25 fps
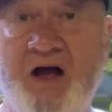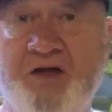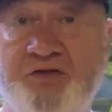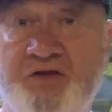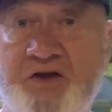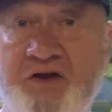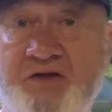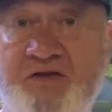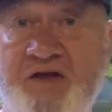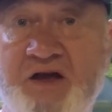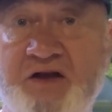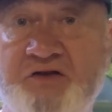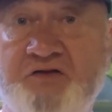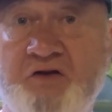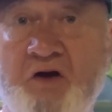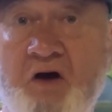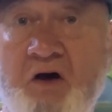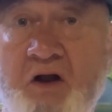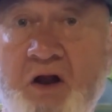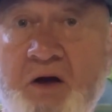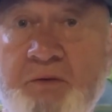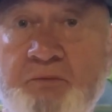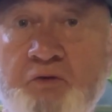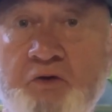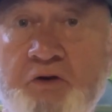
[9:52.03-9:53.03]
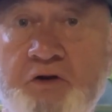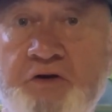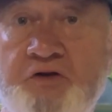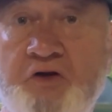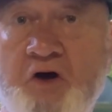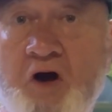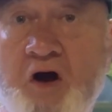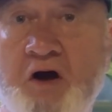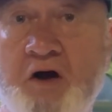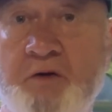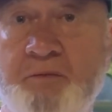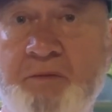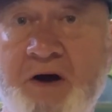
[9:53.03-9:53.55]
think that's all I'm going to
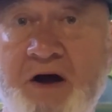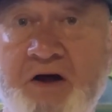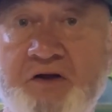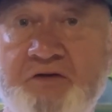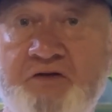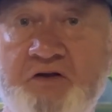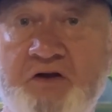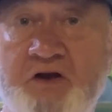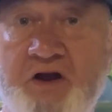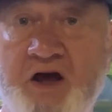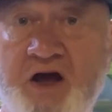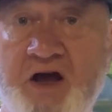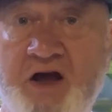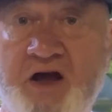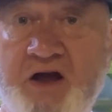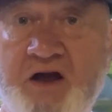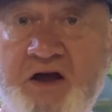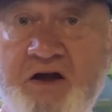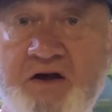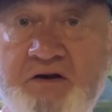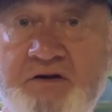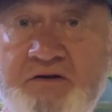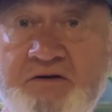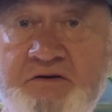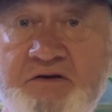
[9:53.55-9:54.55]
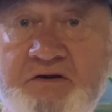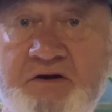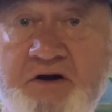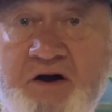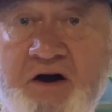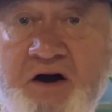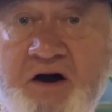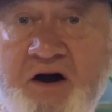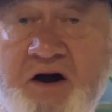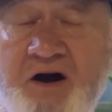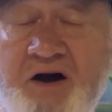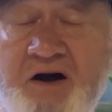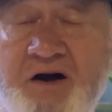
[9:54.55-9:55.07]
talk about today.
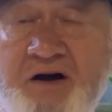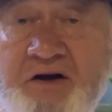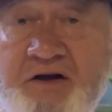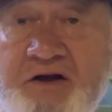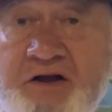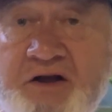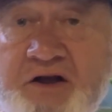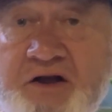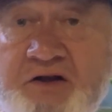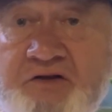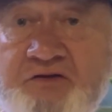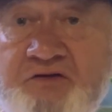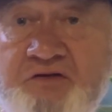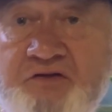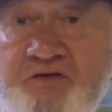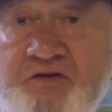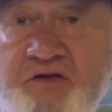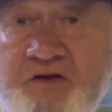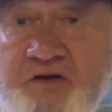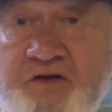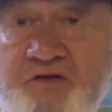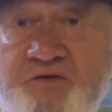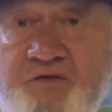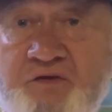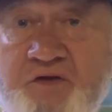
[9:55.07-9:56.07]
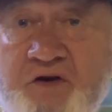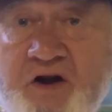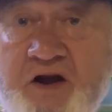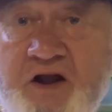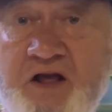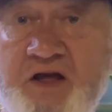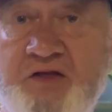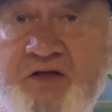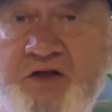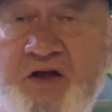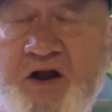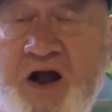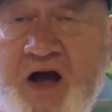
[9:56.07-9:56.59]
It's
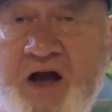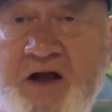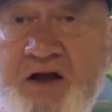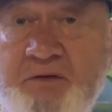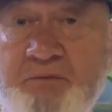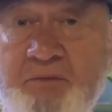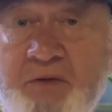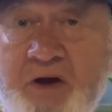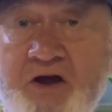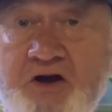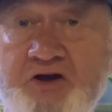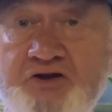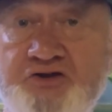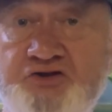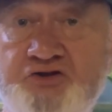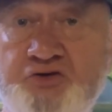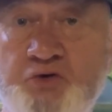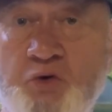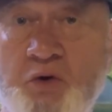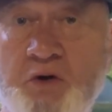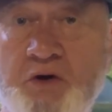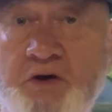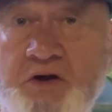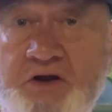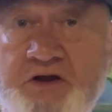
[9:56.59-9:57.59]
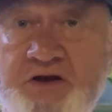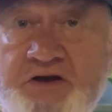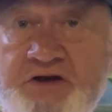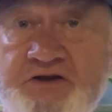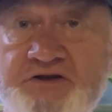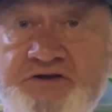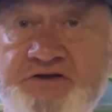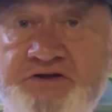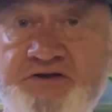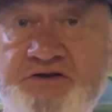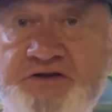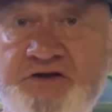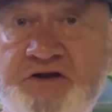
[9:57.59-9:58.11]
funny that I can make a short
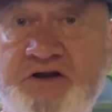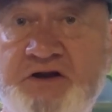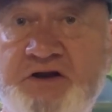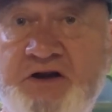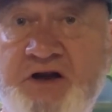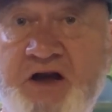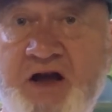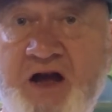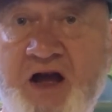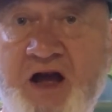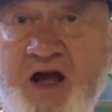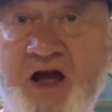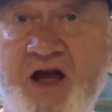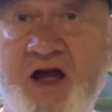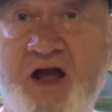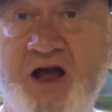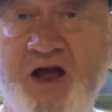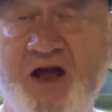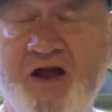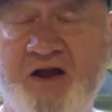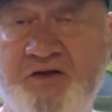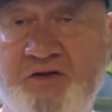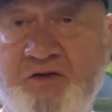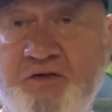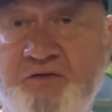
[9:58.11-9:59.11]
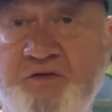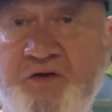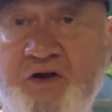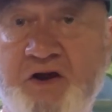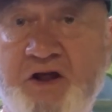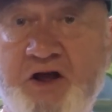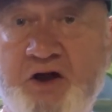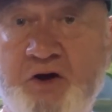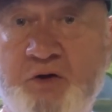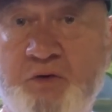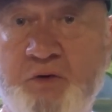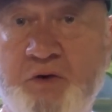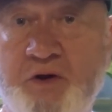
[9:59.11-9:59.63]
list and the
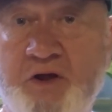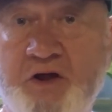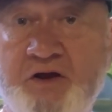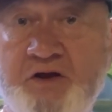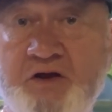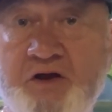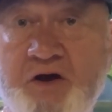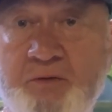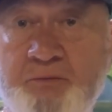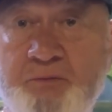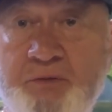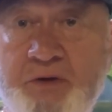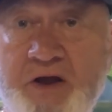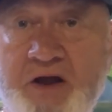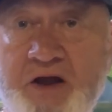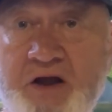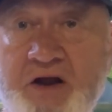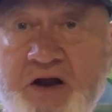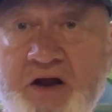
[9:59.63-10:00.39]
video would end up being